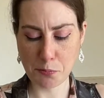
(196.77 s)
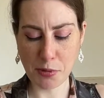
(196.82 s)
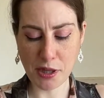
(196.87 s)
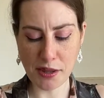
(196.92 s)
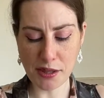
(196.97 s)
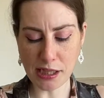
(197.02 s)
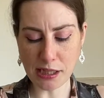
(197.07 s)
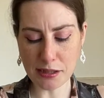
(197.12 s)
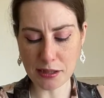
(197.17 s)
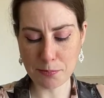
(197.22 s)
but
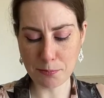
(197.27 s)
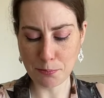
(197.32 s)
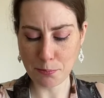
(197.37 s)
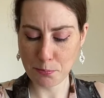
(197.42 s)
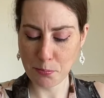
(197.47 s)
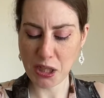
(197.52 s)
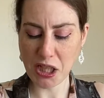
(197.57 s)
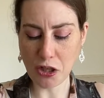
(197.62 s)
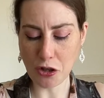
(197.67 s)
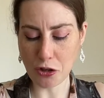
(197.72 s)
that's
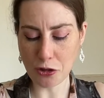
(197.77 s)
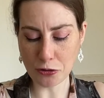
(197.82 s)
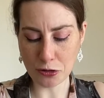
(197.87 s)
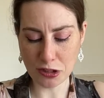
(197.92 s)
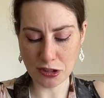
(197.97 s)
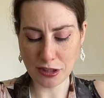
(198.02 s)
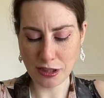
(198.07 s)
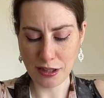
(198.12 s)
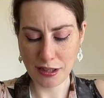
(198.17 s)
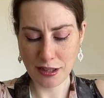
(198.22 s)

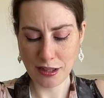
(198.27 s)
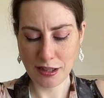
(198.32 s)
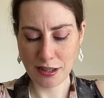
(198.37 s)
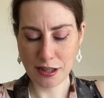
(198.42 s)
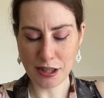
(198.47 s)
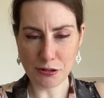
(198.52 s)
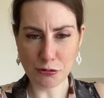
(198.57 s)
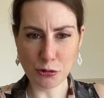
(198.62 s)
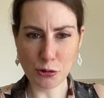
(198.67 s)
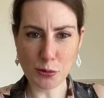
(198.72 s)
because
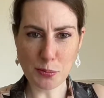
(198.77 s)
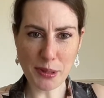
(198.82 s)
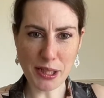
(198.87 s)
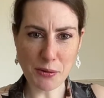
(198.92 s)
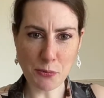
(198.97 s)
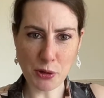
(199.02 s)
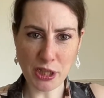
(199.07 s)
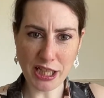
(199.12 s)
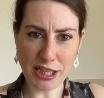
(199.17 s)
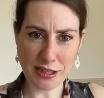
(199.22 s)
they're all a
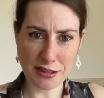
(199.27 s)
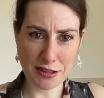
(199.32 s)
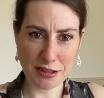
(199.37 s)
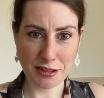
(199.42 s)
bit weird,